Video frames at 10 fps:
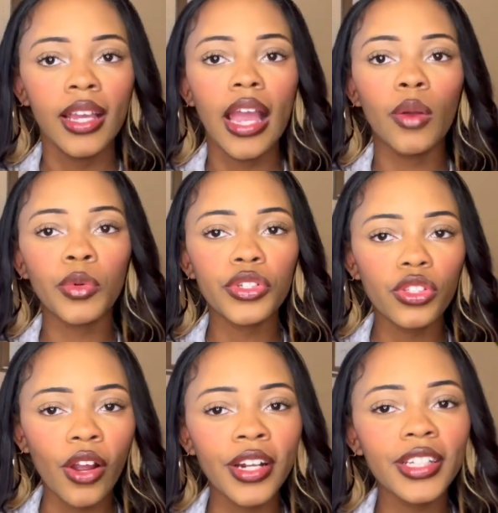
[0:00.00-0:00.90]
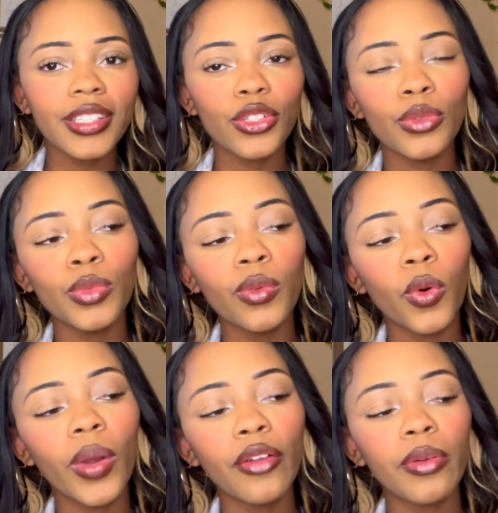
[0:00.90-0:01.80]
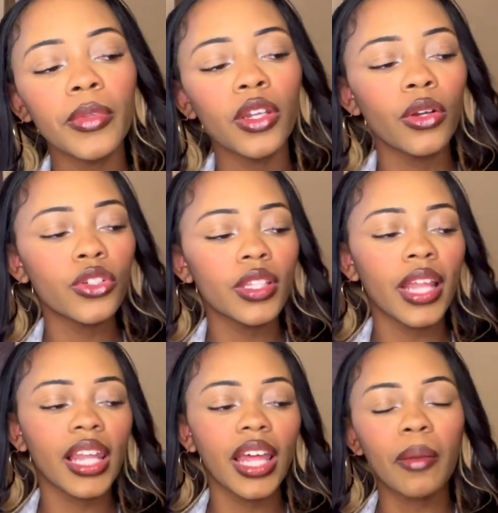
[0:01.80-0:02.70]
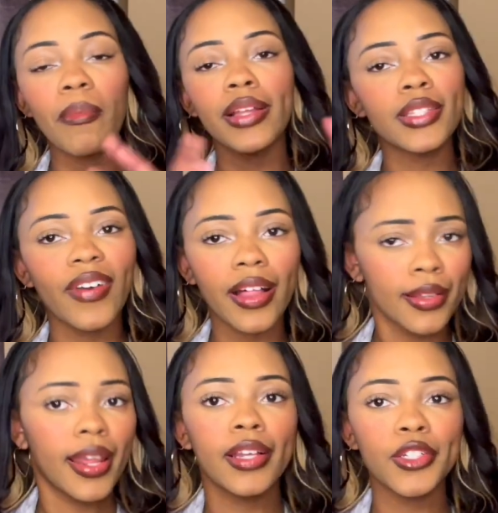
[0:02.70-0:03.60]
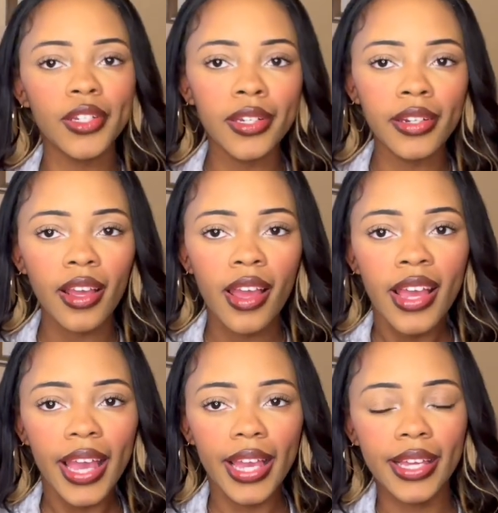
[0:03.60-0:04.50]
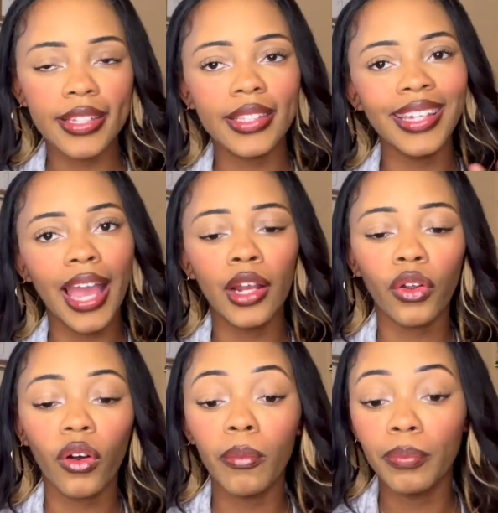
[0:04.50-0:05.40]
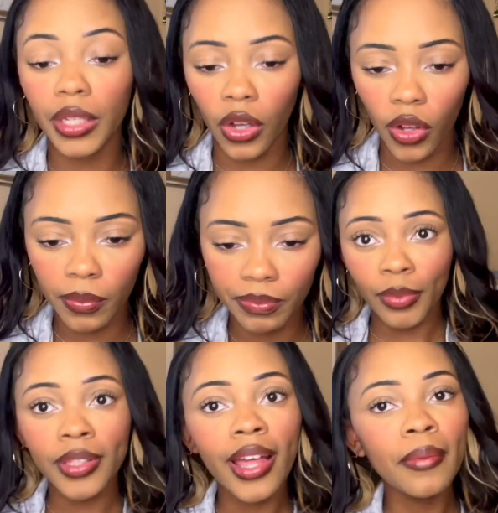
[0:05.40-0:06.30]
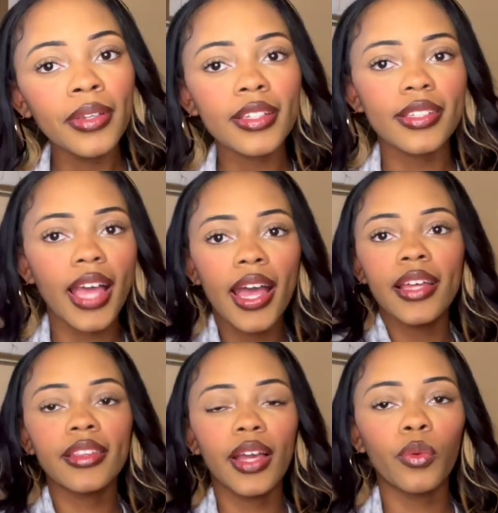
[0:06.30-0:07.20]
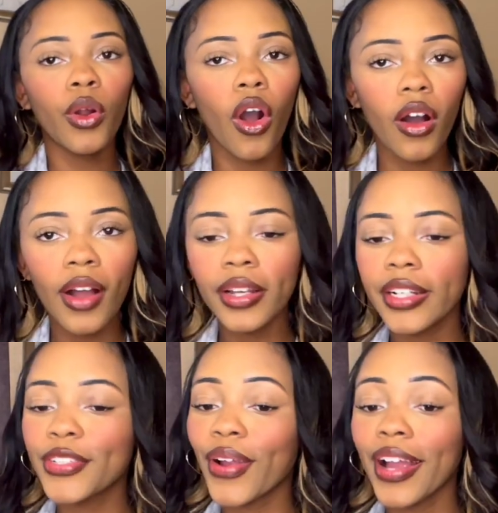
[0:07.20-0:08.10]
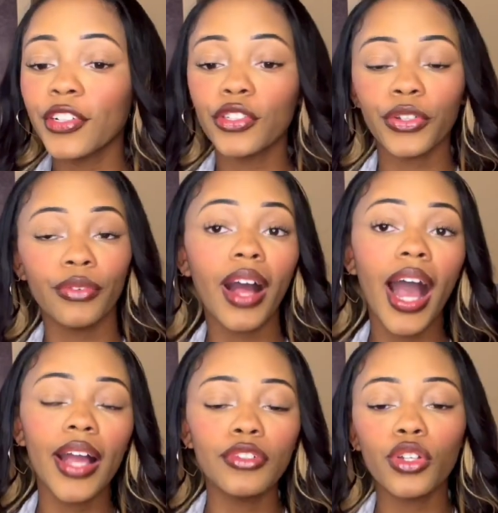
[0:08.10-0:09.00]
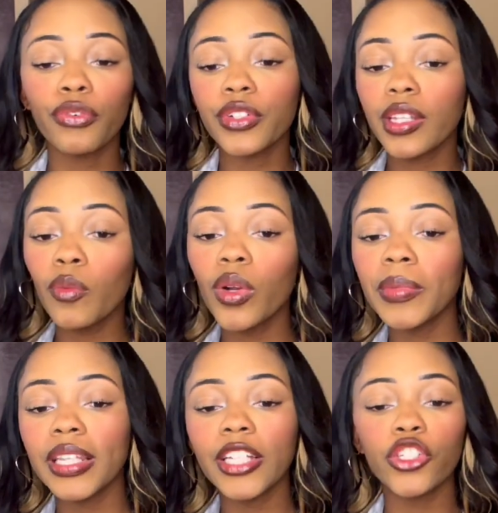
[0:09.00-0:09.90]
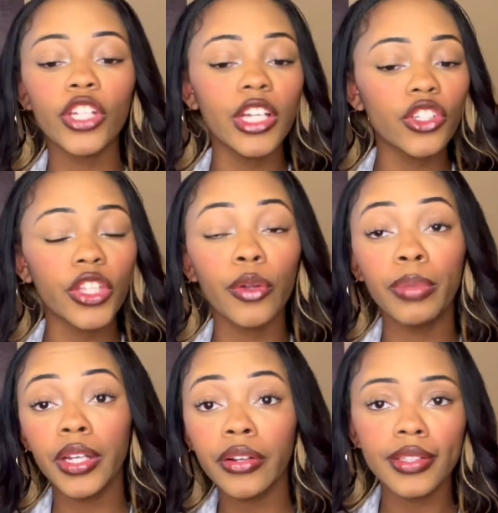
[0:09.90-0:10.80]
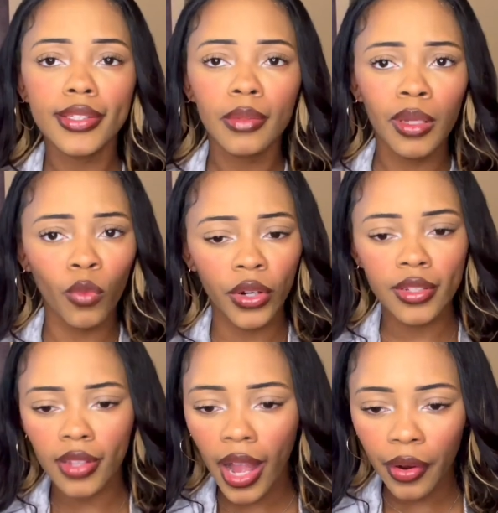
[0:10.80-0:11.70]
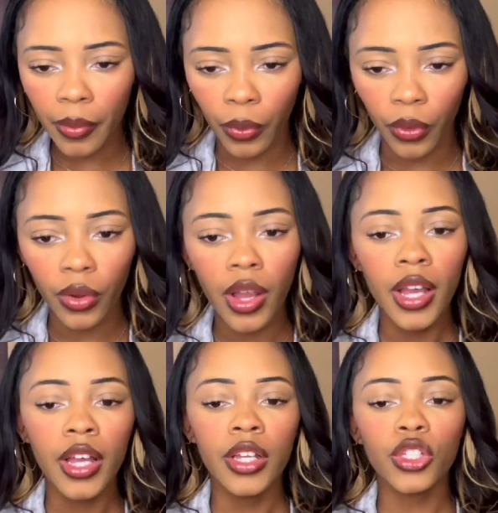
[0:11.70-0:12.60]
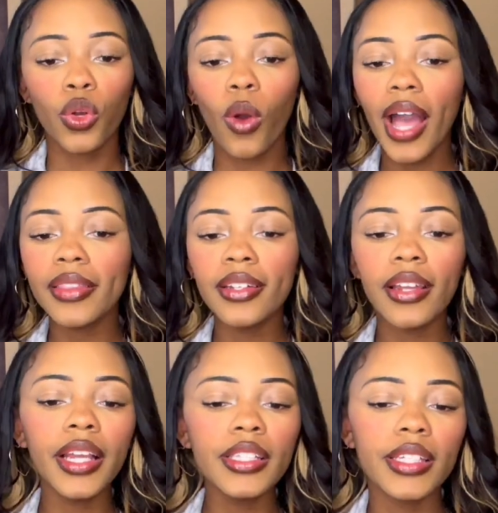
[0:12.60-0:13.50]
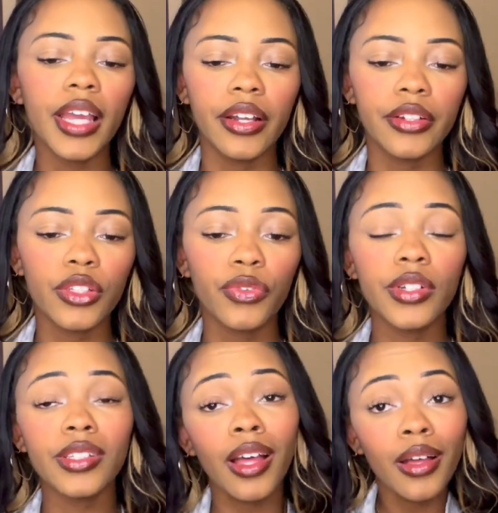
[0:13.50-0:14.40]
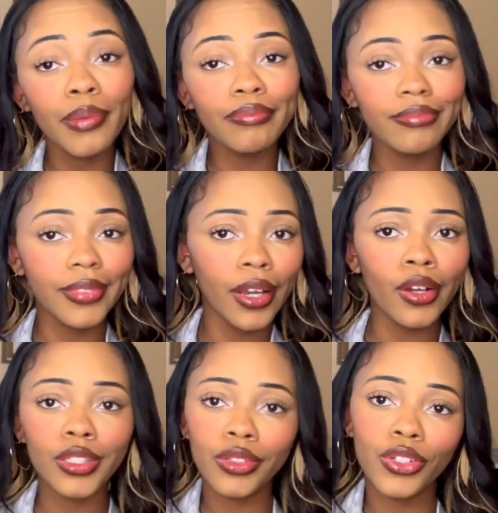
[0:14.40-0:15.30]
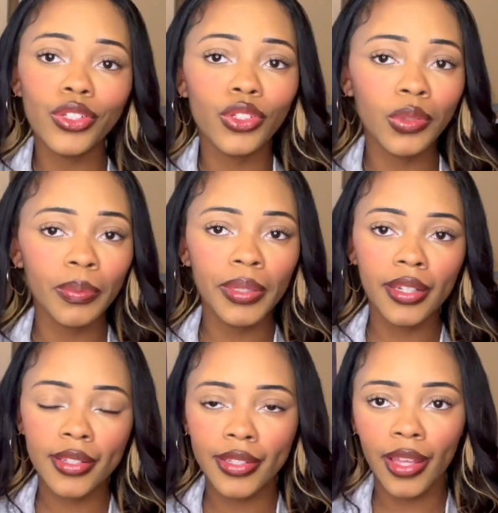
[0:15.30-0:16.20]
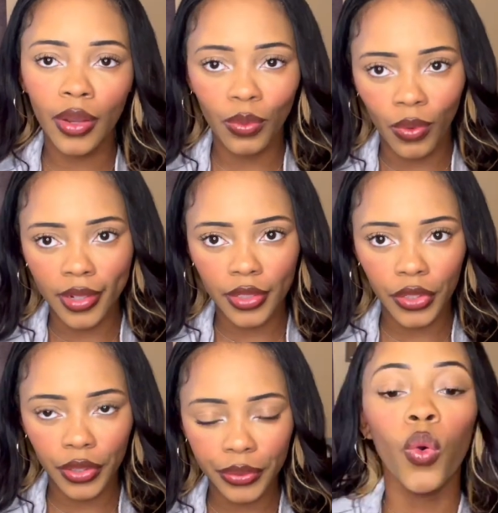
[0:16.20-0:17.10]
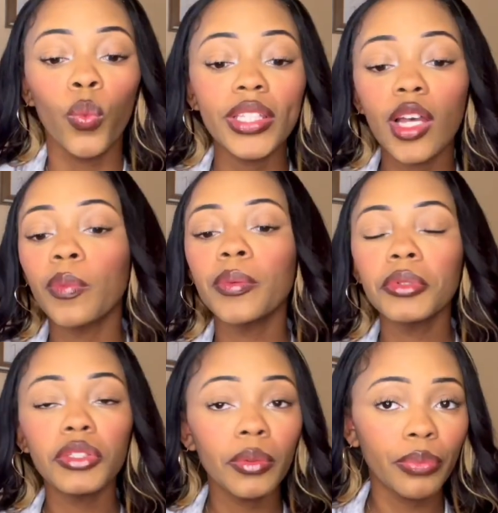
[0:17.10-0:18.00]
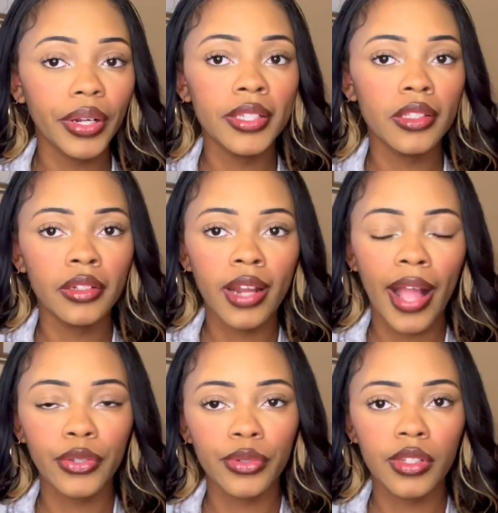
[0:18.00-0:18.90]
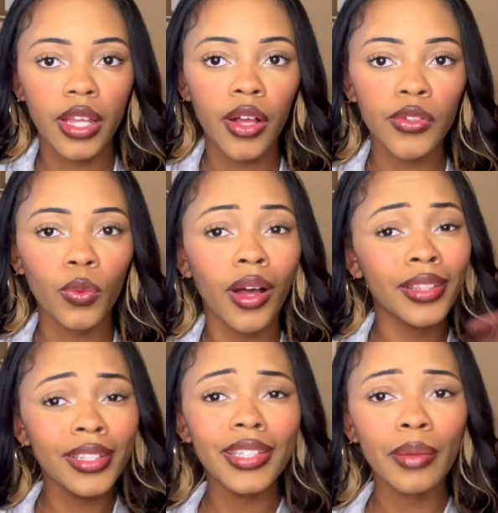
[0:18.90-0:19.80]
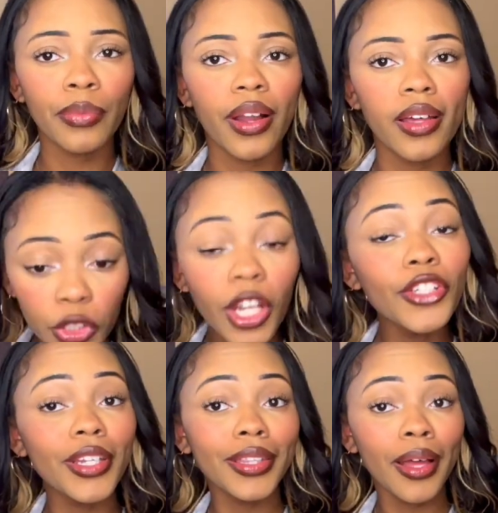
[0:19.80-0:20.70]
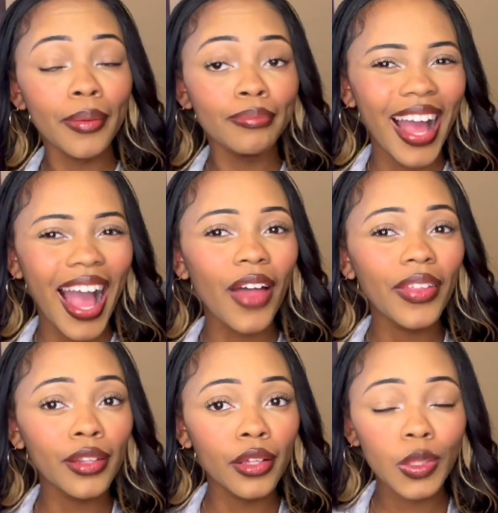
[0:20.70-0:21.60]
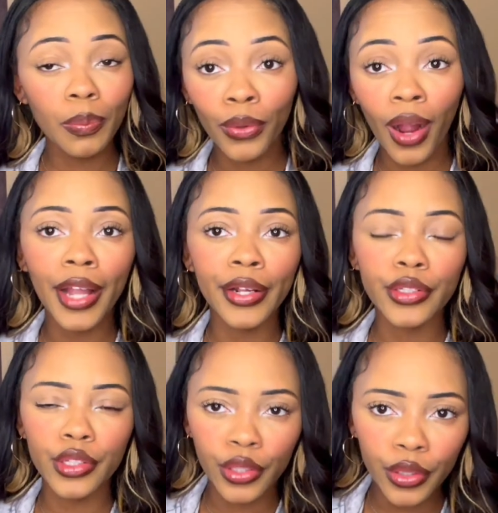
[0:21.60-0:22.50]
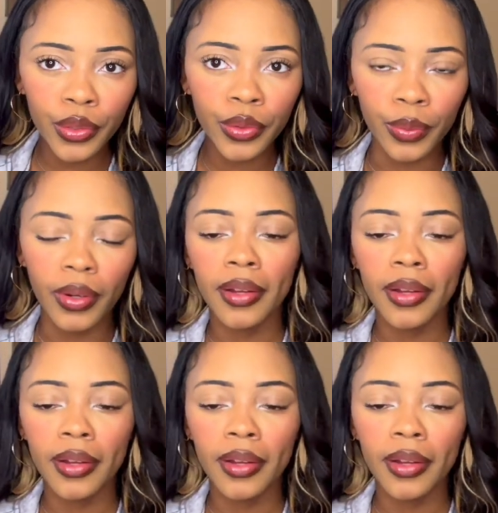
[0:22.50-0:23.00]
And we're starting to move away from the notion that like men's validation is the end all be all. With that being said, like we're all out here trying to survive. So for some women, that's changing their appearance to be more desirable, to quiet the naysayers. For some, they also just do it because they want to. We tell people to embrace their natural selves while in the same breath, judging them how they looked prior to